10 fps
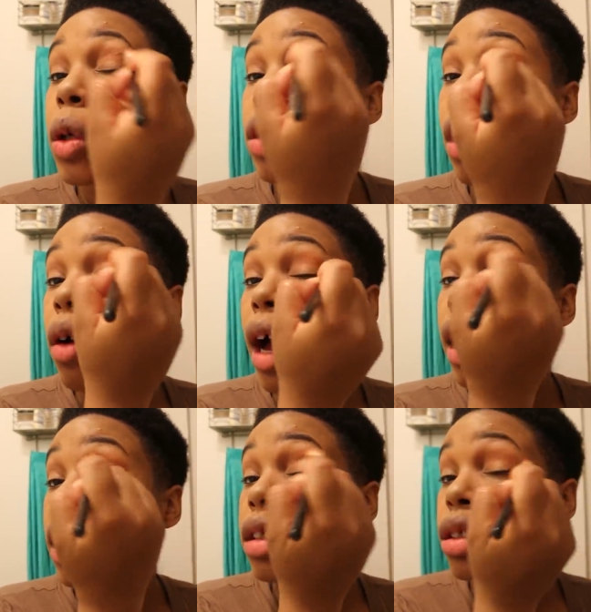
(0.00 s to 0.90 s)
So I
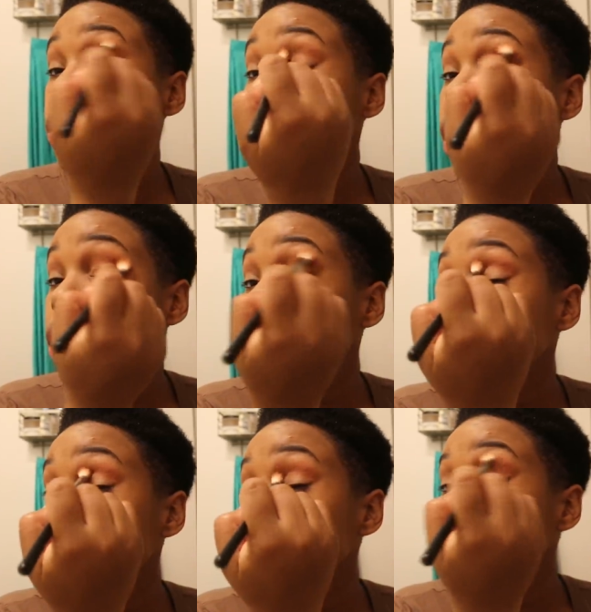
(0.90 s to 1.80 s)
like to use colors
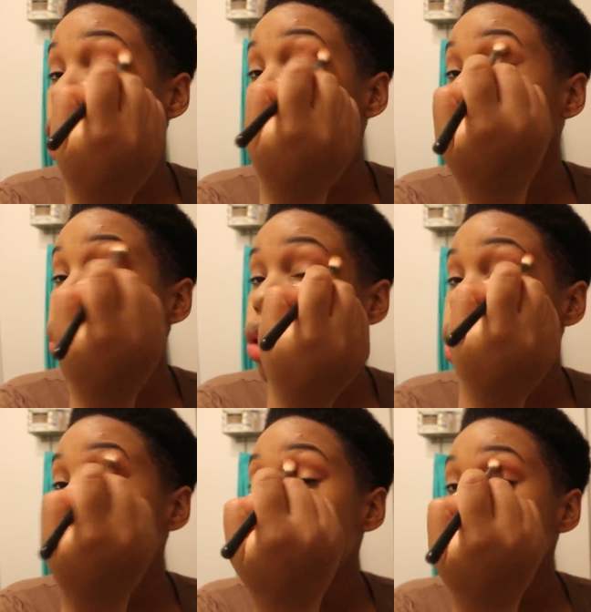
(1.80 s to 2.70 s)
that are close
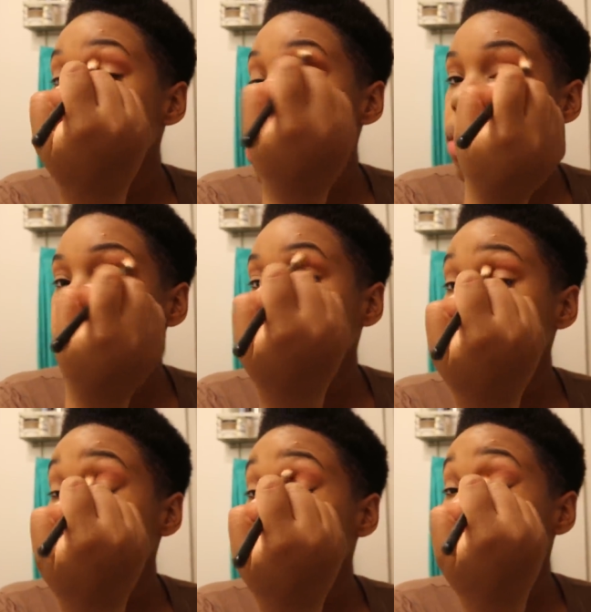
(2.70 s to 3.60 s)
to my
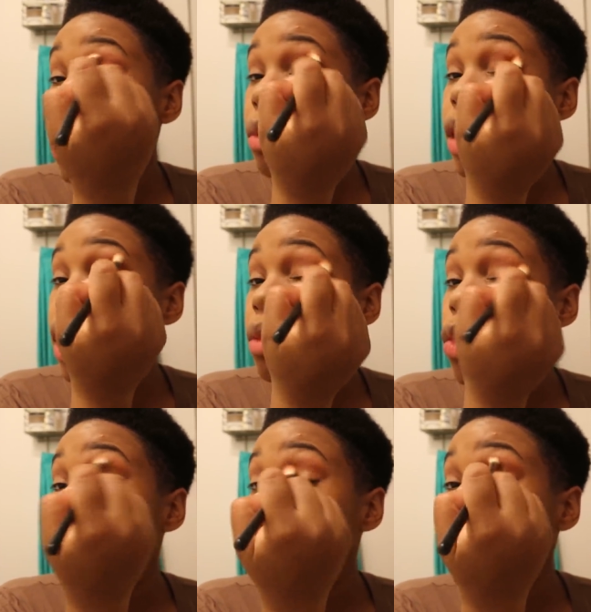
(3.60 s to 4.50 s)
natural eyelid, but they
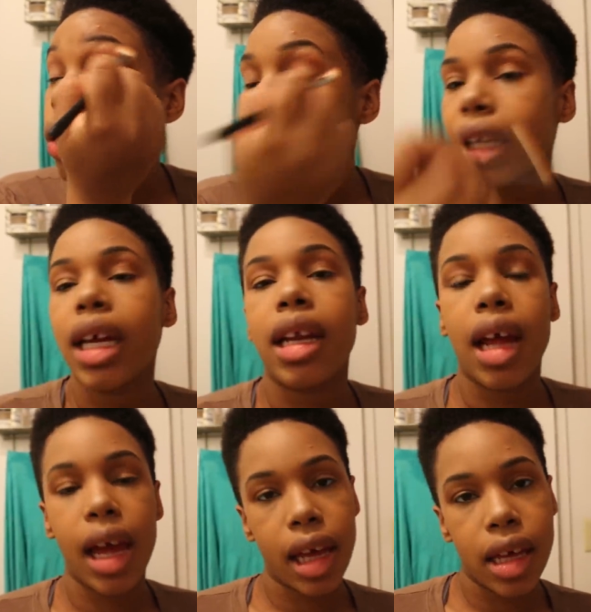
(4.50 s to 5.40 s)
more so like
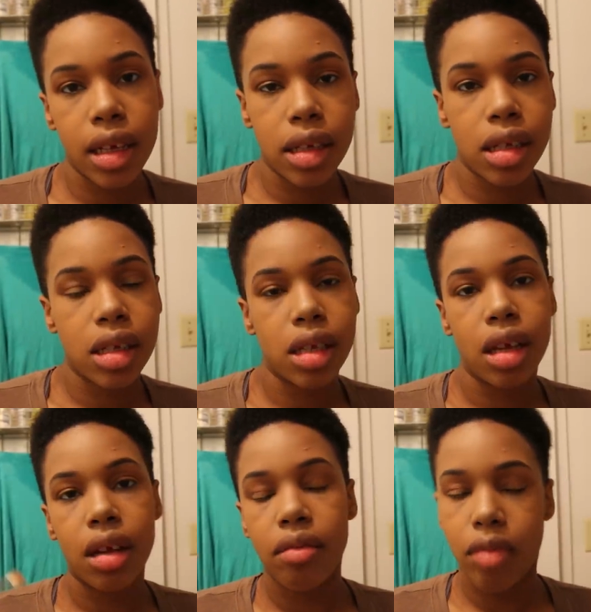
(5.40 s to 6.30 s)
enhance
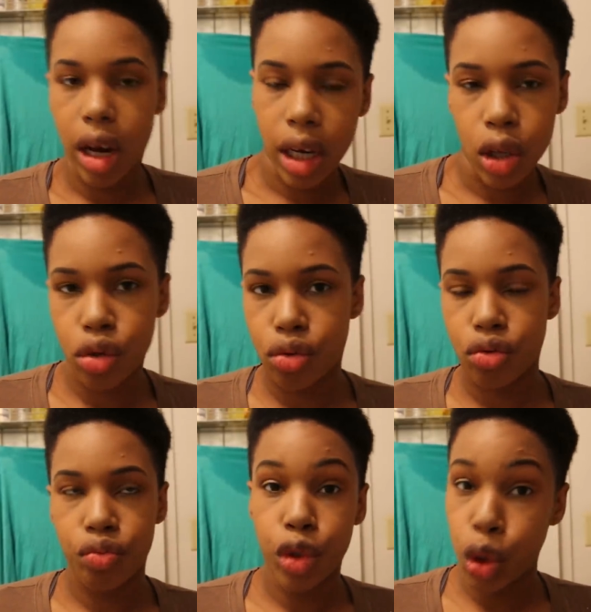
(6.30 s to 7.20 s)
my
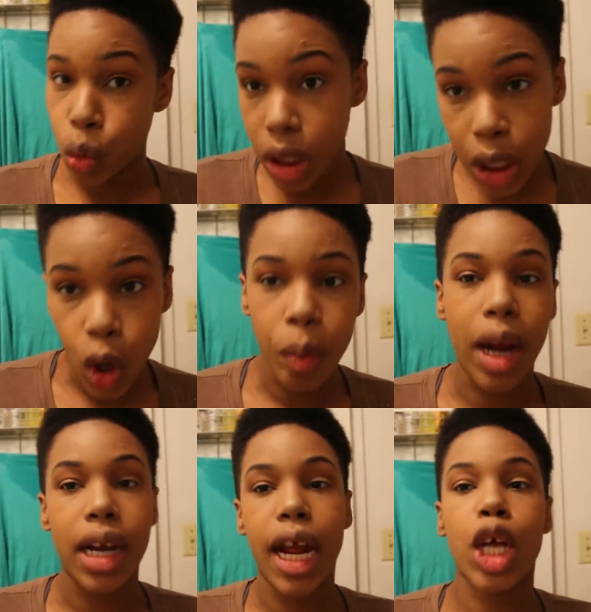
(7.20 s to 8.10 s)
natural beauty or
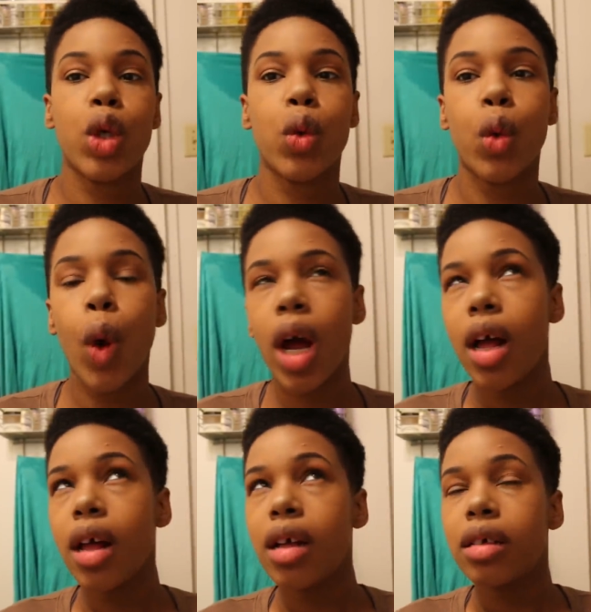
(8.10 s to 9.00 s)
my natural
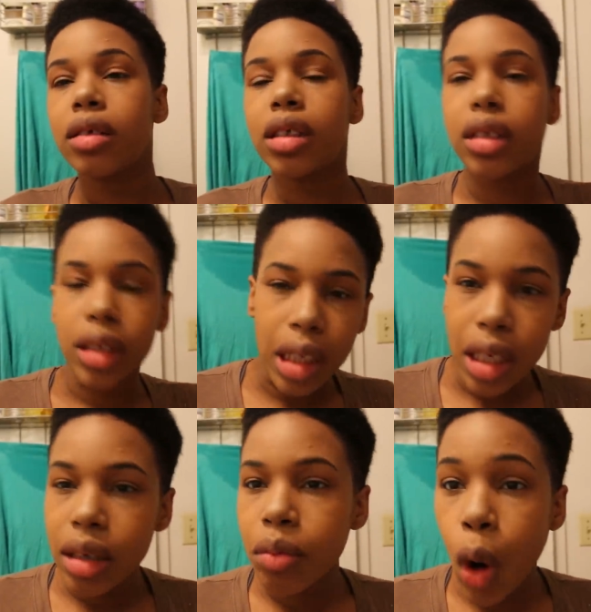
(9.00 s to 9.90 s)

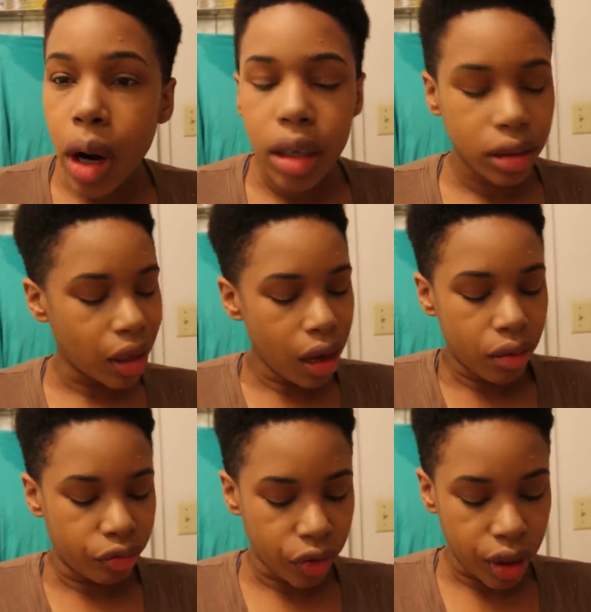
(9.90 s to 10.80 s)
skin marks. I
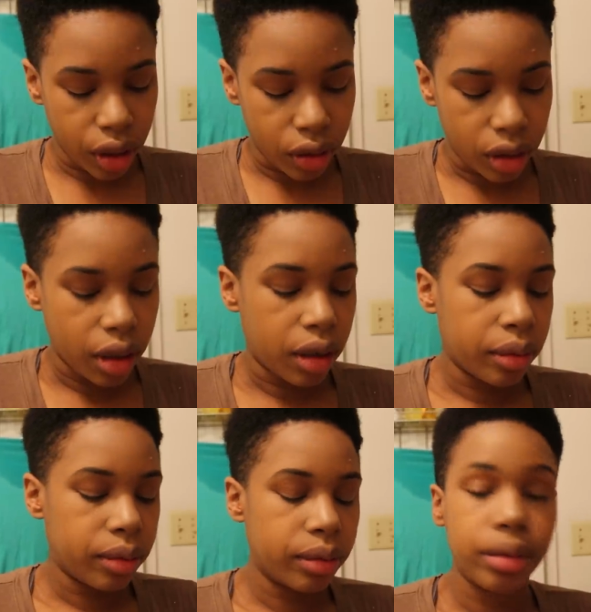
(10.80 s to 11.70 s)
don't freaking know, y'all.